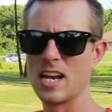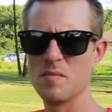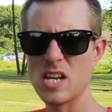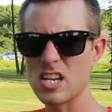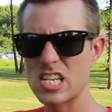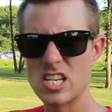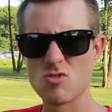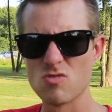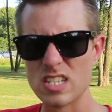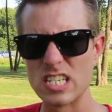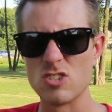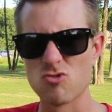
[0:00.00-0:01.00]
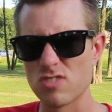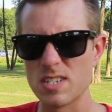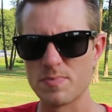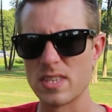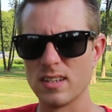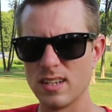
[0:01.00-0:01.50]
I'm not going to really
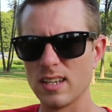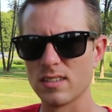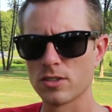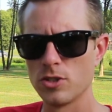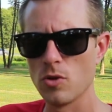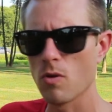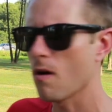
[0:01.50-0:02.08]
grip the disc too